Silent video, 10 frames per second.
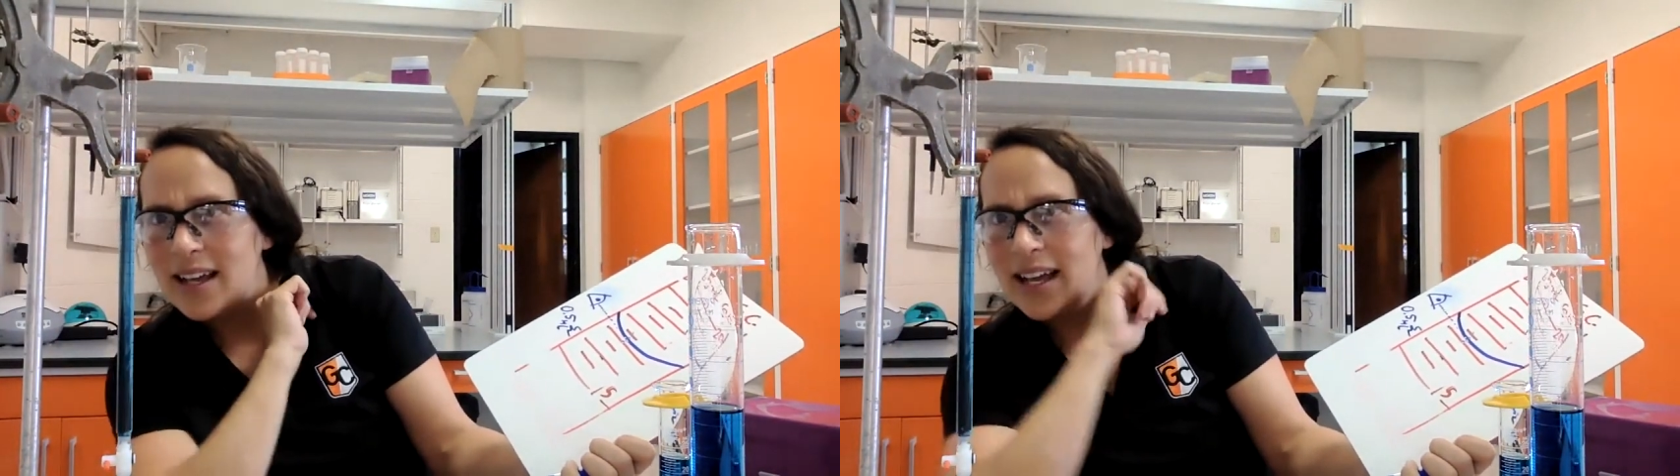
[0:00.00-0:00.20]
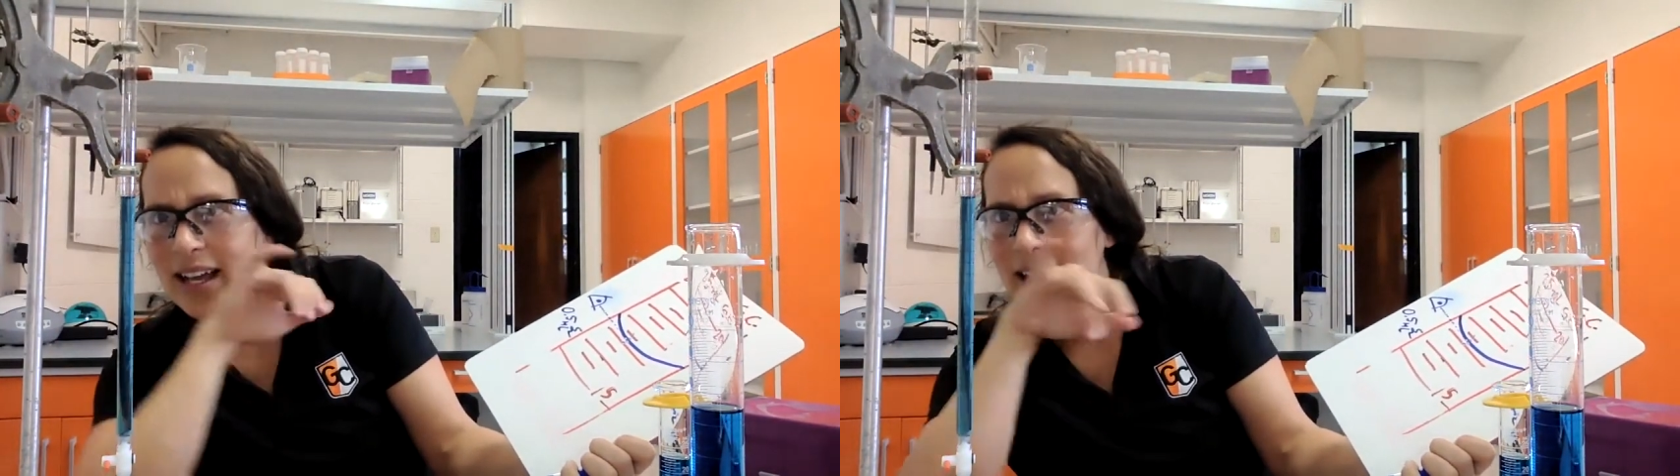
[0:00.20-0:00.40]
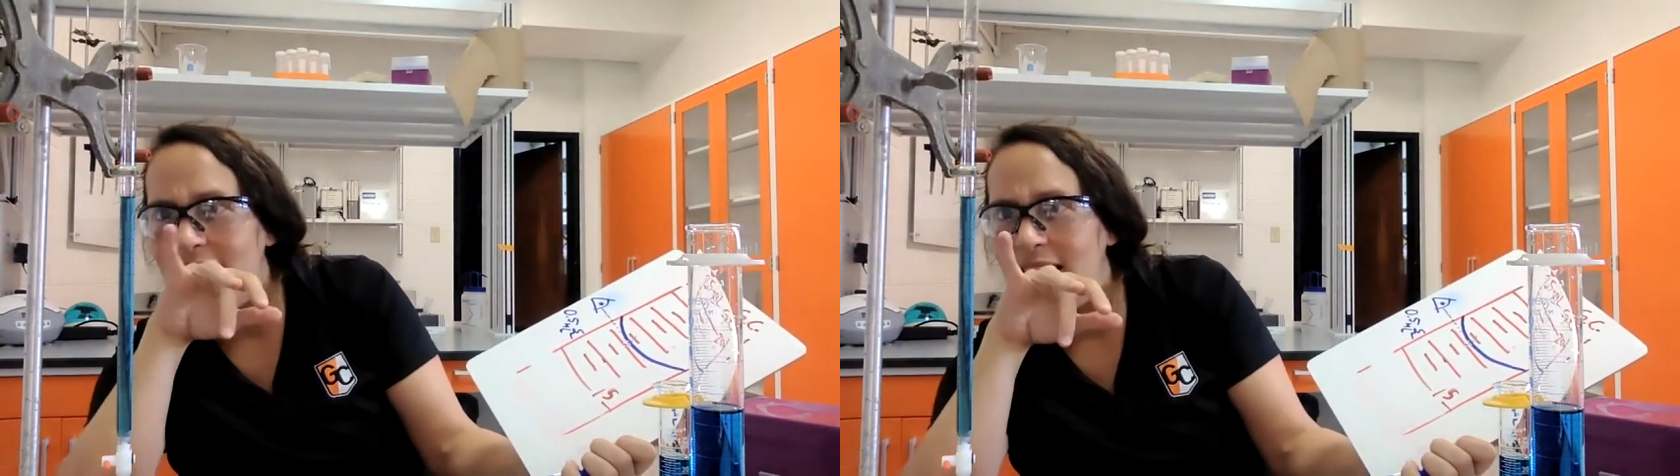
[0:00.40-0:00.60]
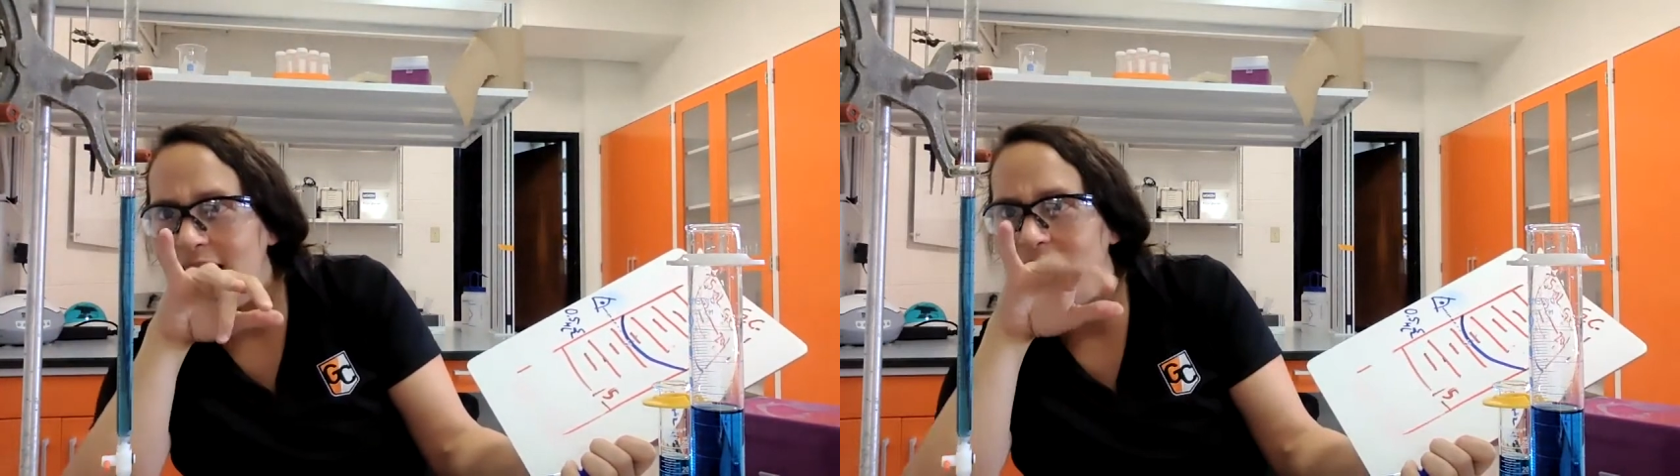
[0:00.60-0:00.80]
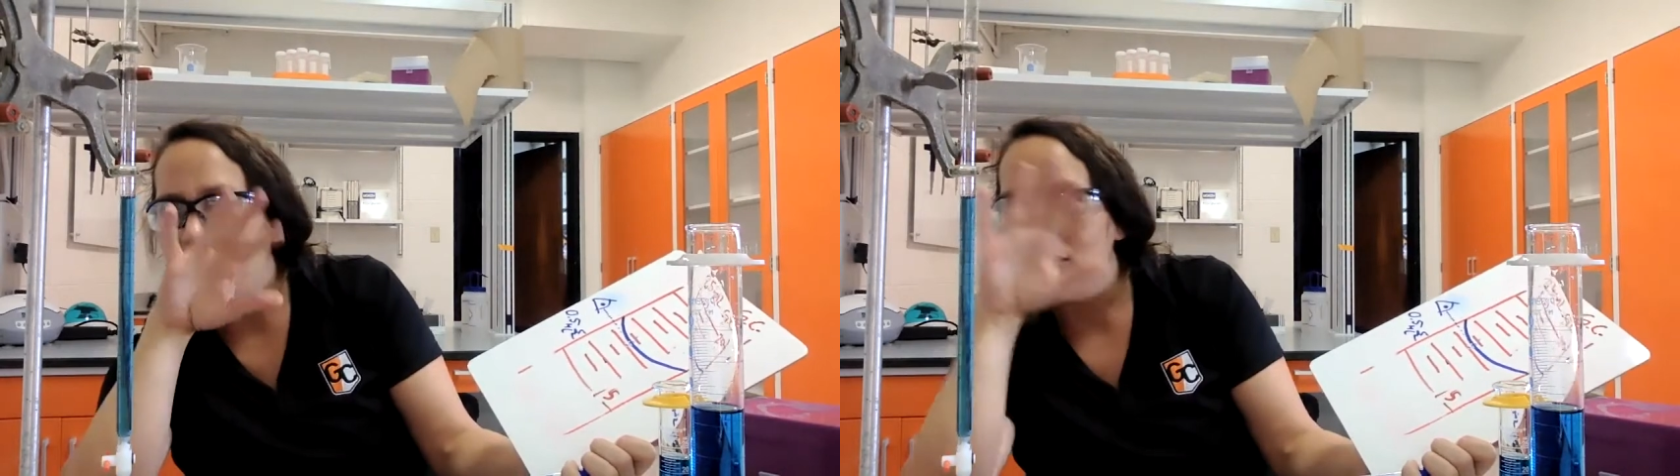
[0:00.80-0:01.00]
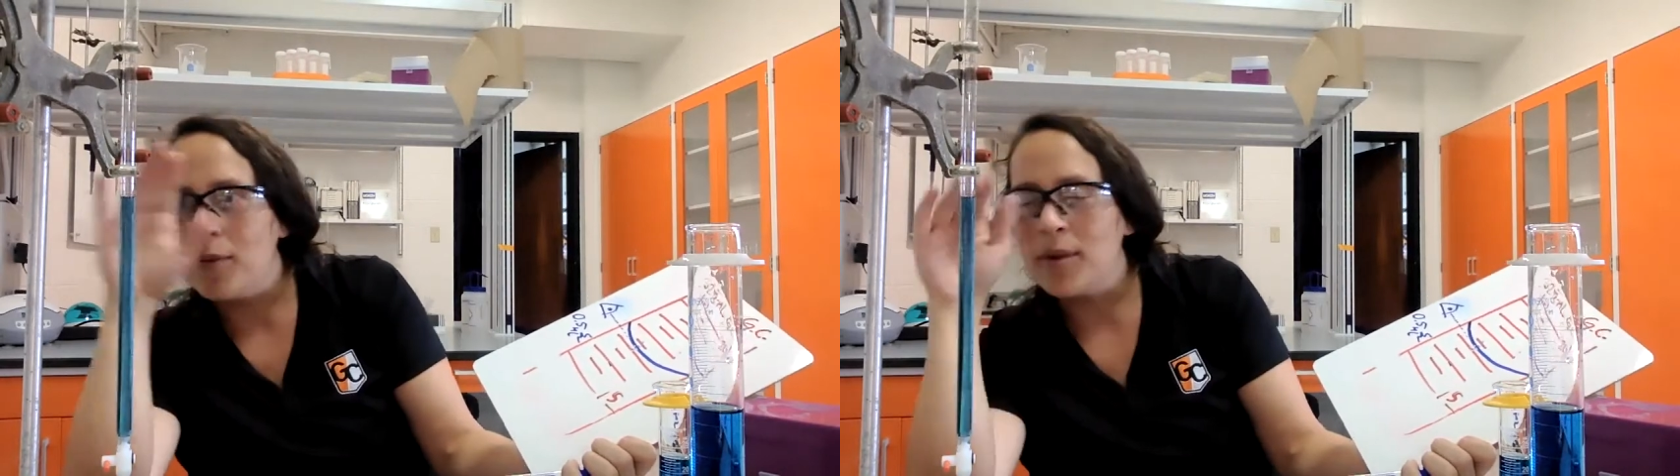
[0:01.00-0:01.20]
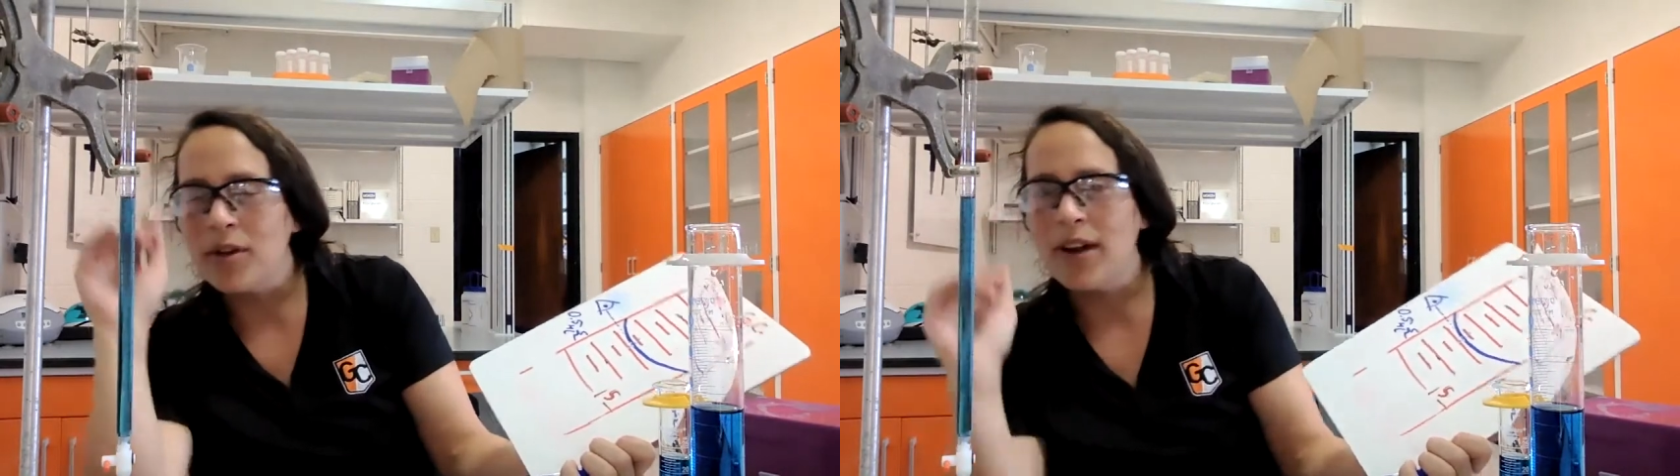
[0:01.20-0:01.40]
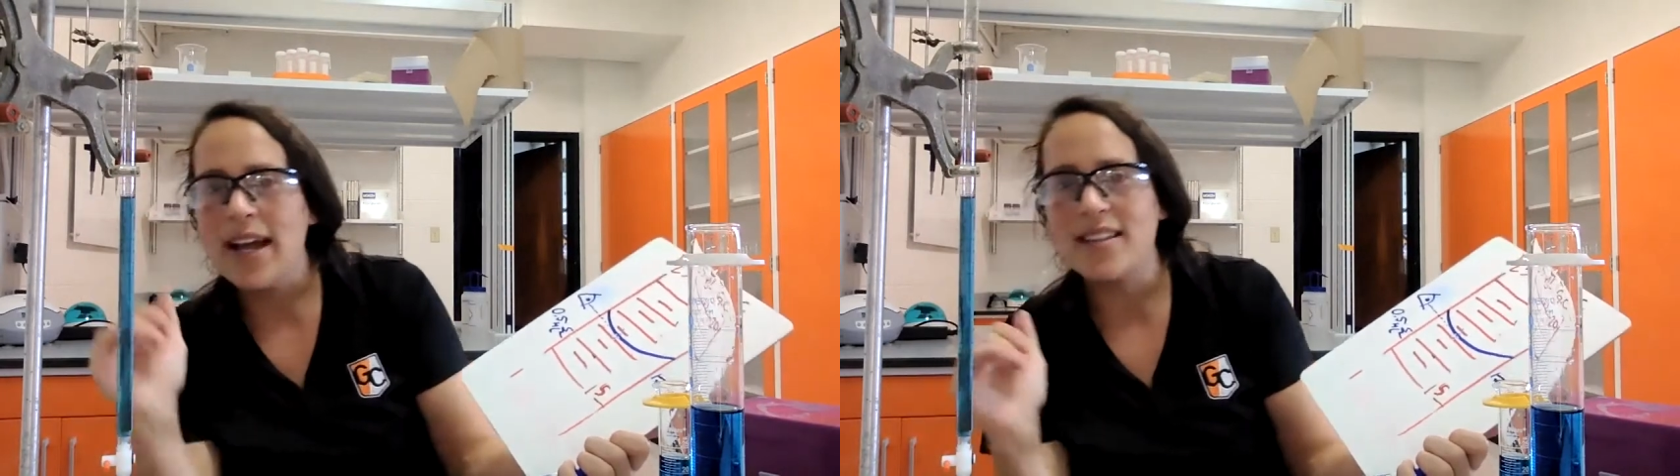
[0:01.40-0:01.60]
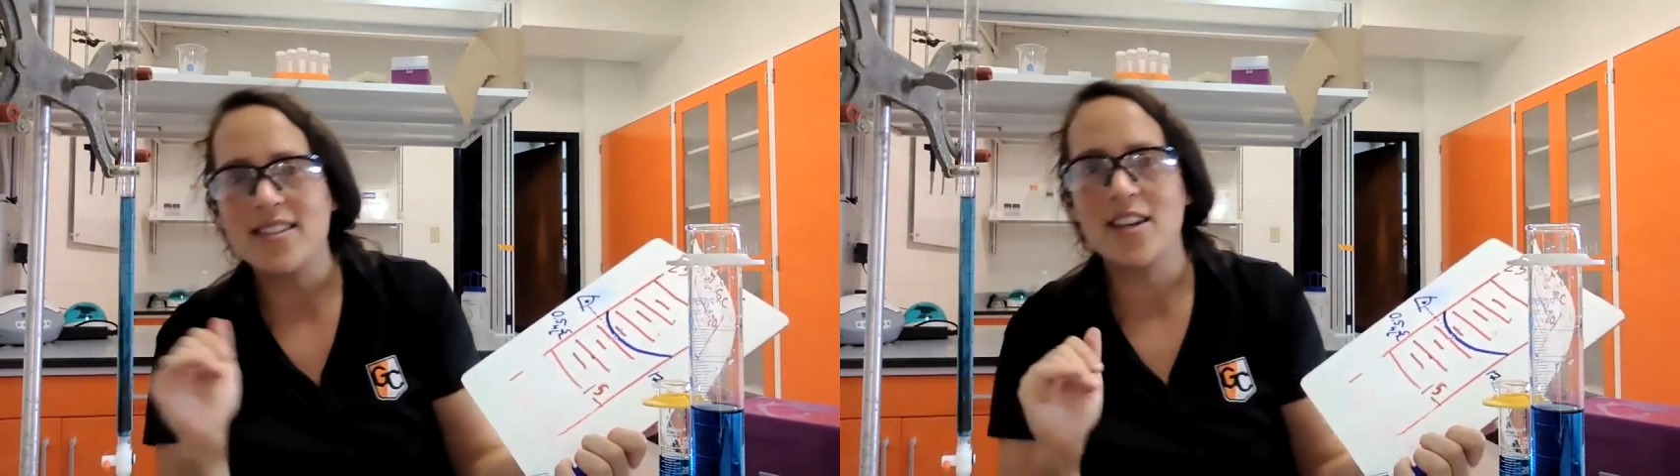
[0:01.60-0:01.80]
And for burettes,